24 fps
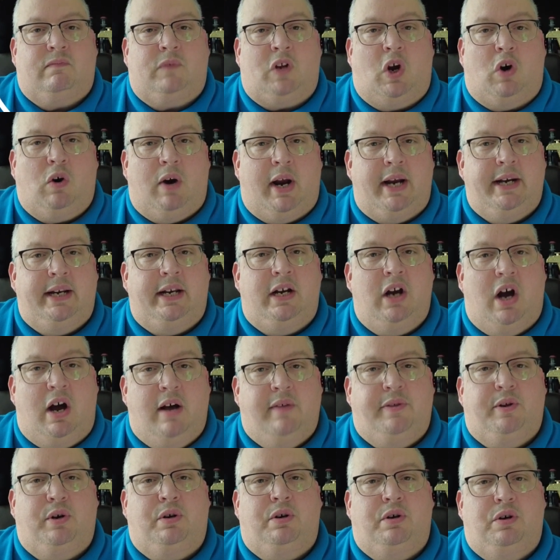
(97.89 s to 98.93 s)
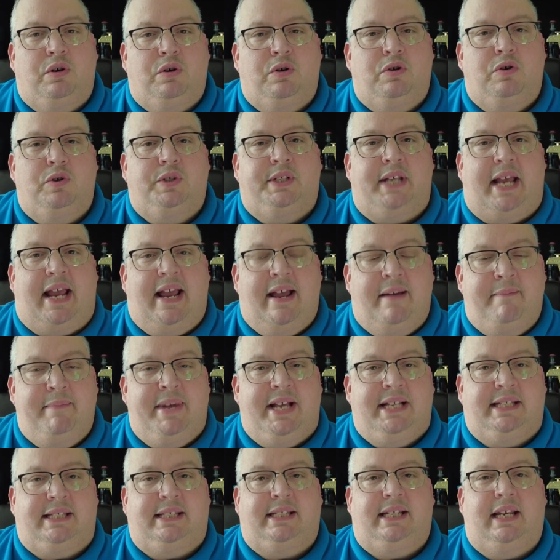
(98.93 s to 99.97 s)
All right, in other news,
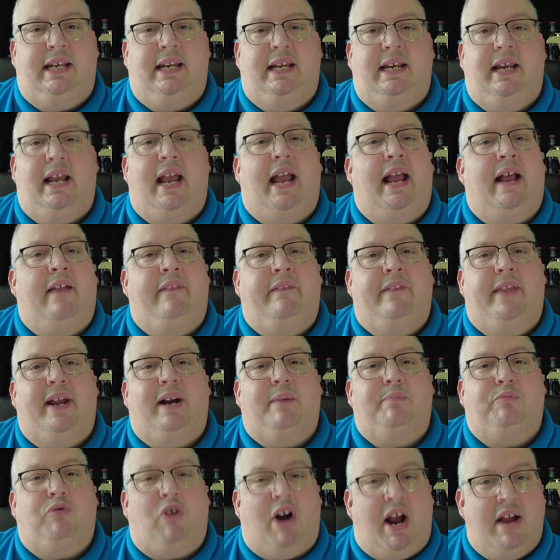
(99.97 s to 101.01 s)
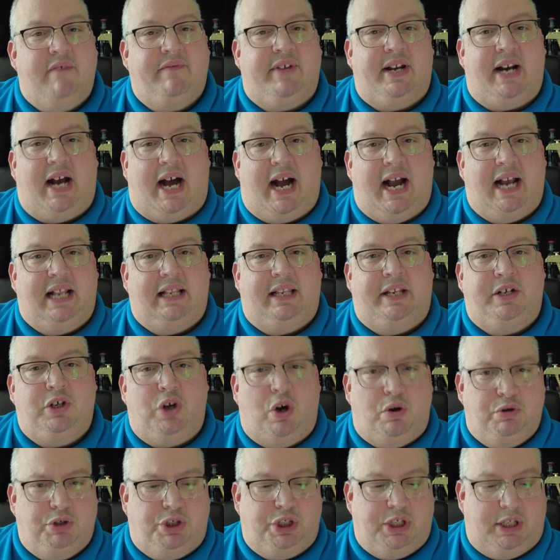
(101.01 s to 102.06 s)
MSC and their private island,
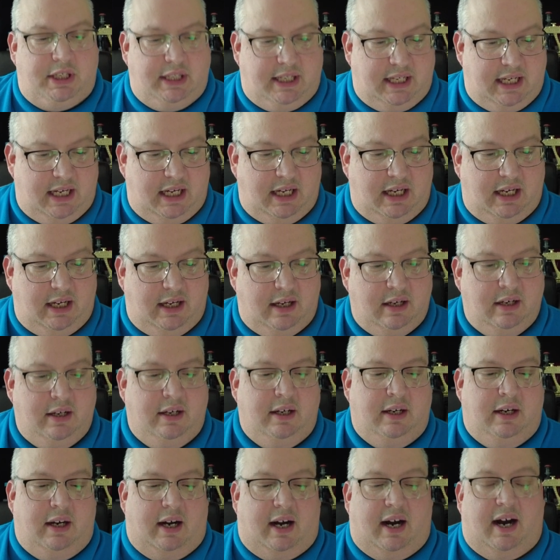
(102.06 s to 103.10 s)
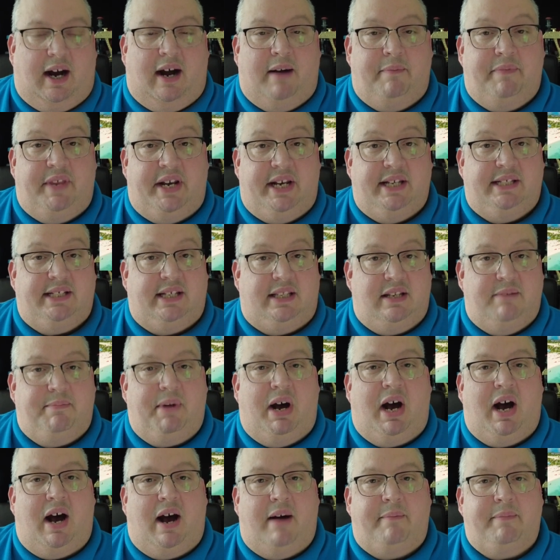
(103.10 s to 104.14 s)
Ocean Cay, that is in the
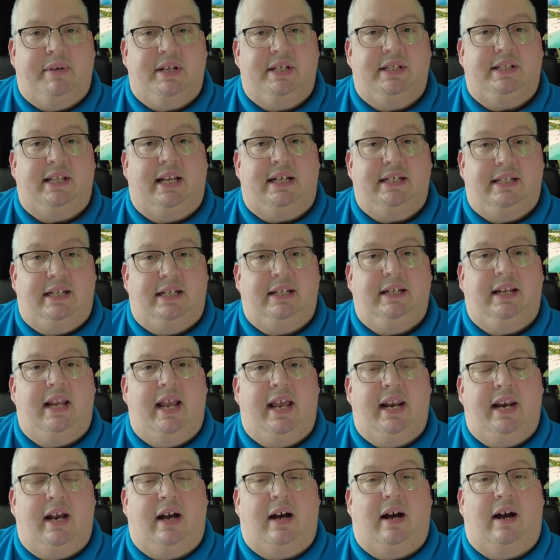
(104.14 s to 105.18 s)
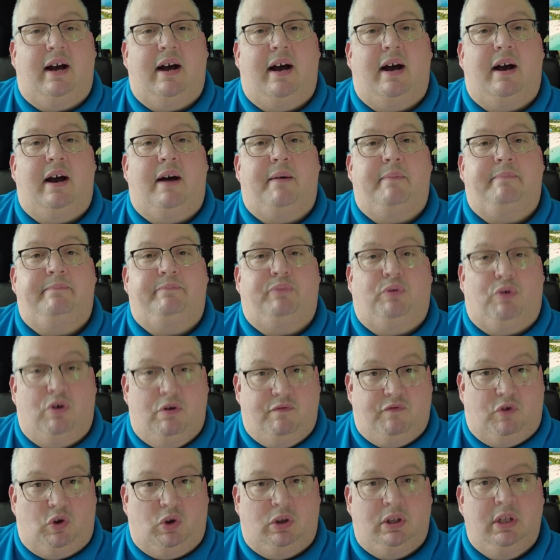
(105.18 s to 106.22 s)
Bahamas, they did get
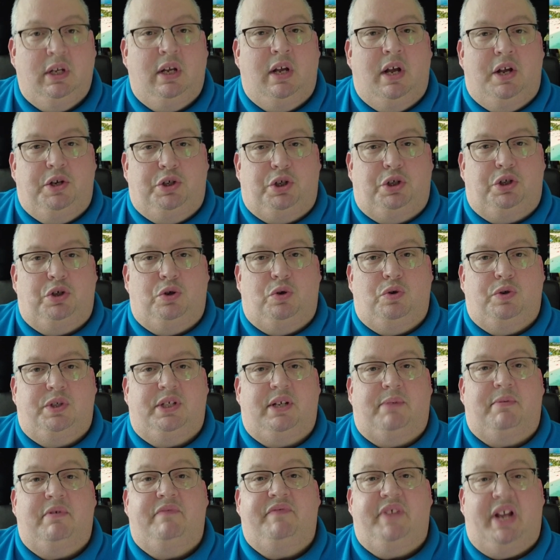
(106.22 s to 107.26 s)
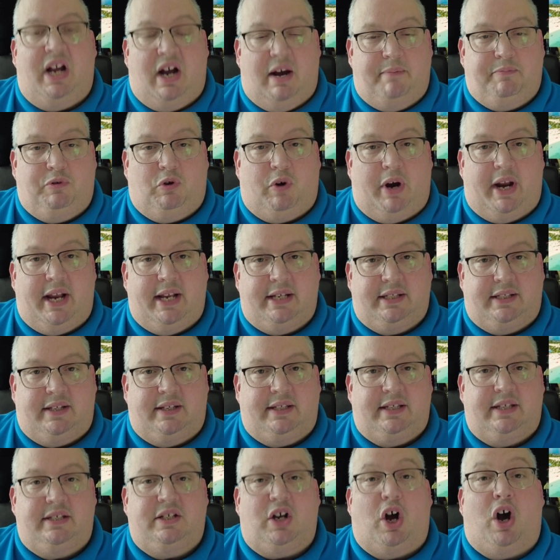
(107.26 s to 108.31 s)
approval to do some of the upgrades.
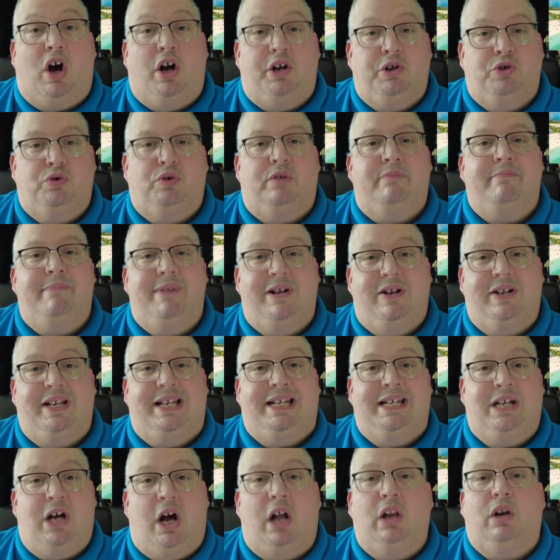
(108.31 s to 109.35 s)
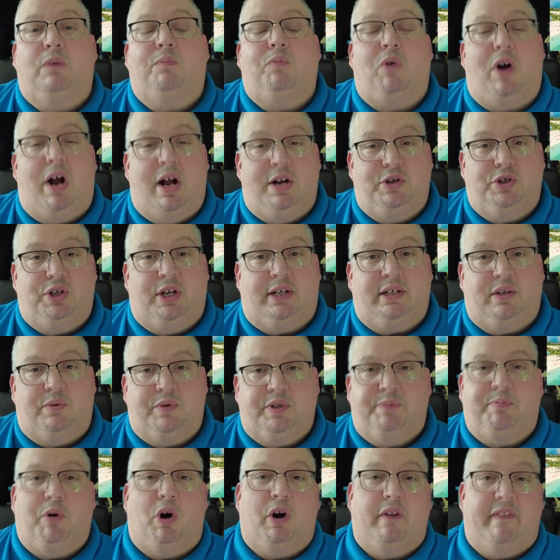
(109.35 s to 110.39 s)
This is a $100 million project. It
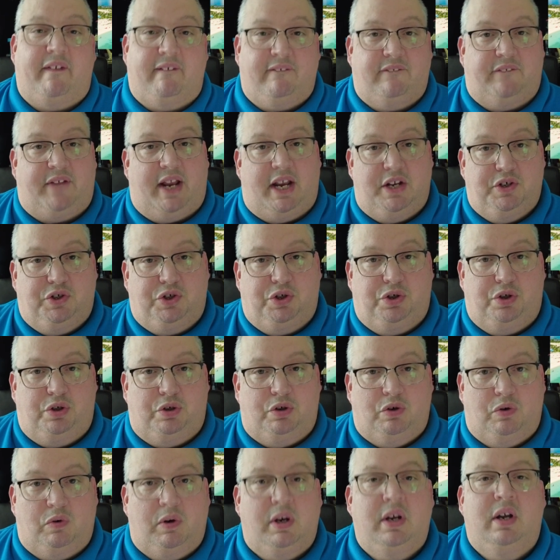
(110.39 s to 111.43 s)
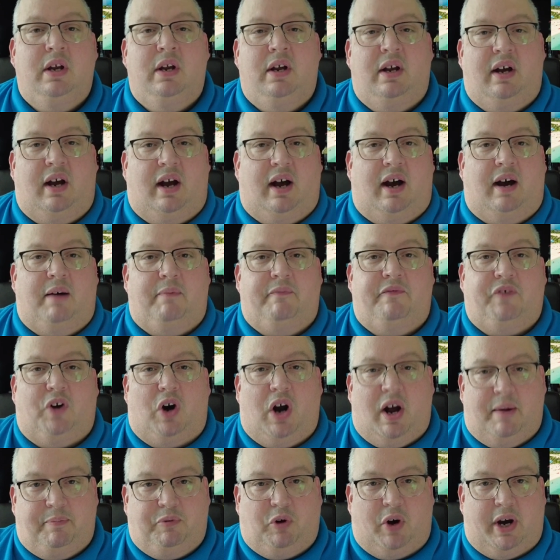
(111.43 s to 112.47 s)
was part of their phase two for
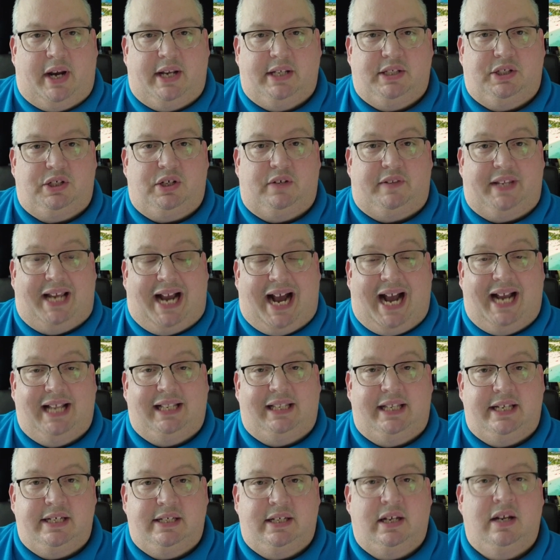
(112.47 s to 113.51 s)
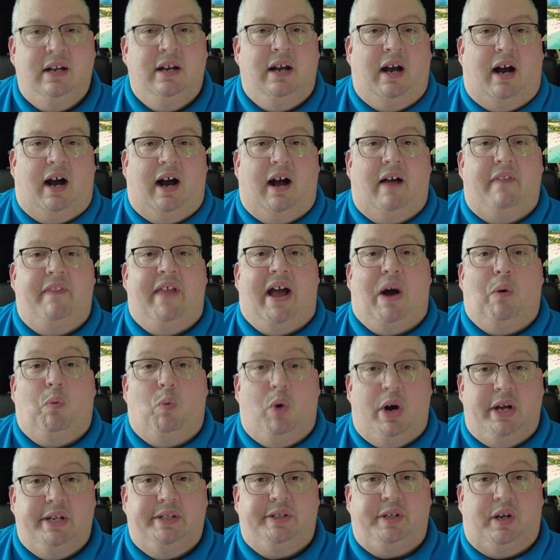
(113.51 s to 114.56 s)
upgrades to the island. That
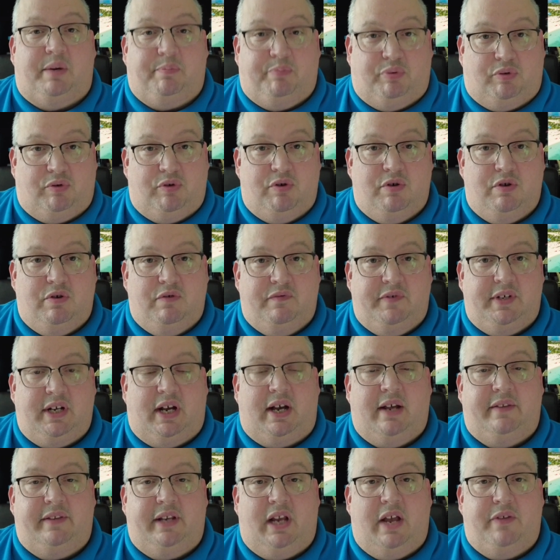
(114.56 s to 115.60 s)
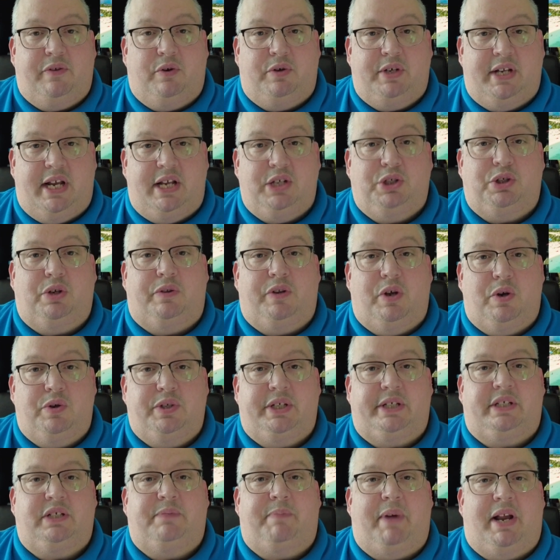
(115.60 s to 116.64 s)
was approved the other day, so
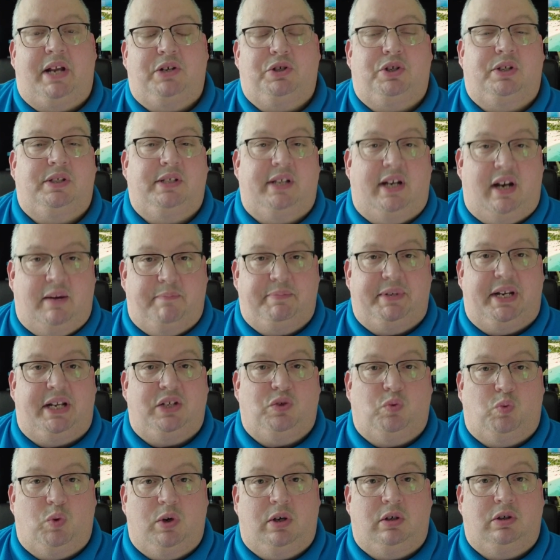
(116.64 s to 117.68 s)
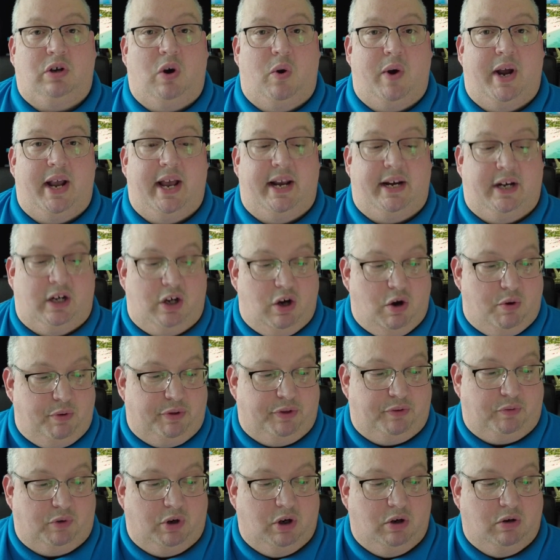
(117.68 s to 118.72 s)
those expansions and updates will go ahead and go
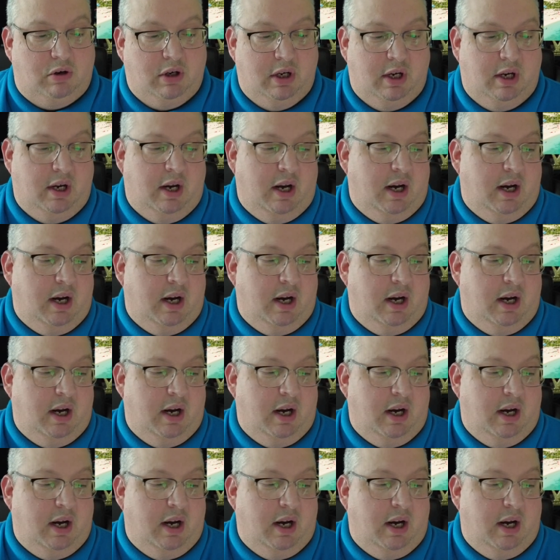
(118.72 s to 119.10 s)
through.